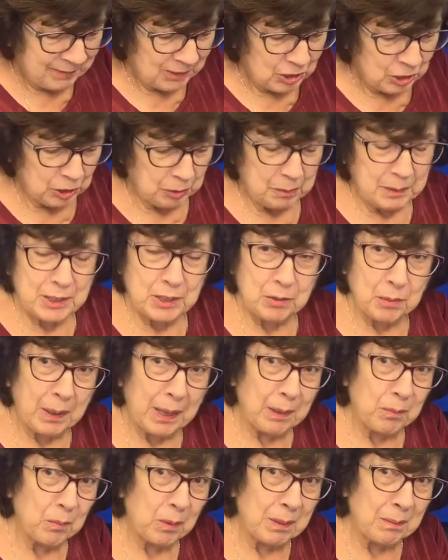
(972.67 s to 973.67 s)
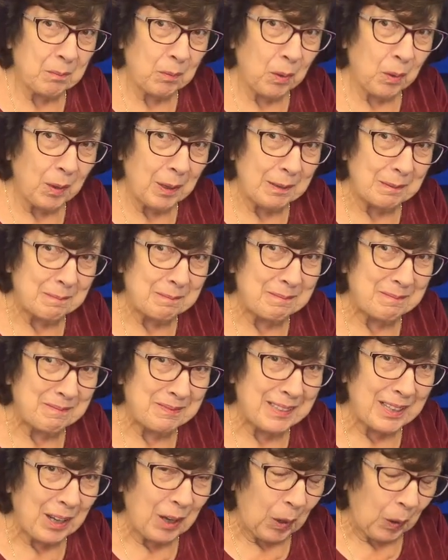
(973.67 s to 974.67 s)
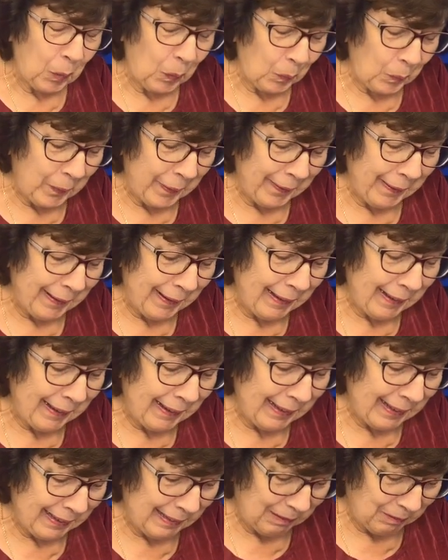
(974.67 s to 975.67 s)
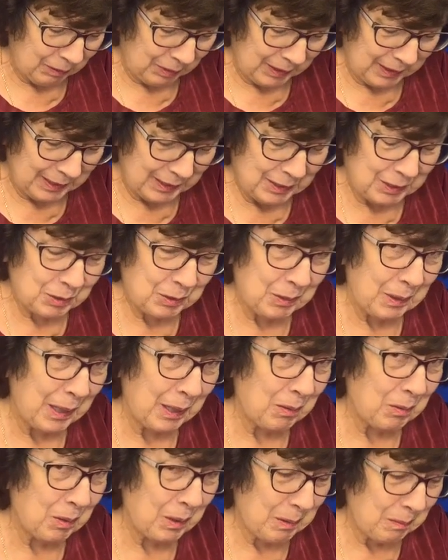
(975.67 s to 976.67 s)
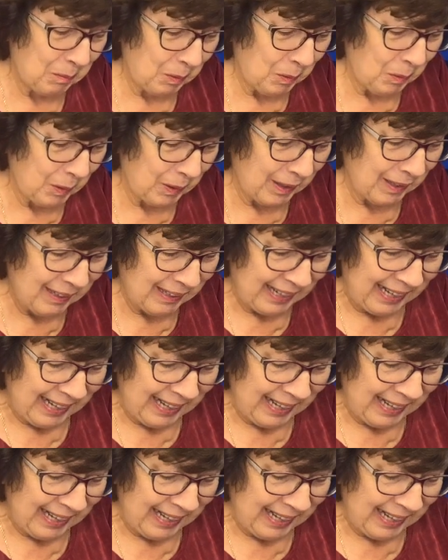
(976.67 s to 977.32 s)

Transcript: Should we try one more? Okay, we're gonna try one more.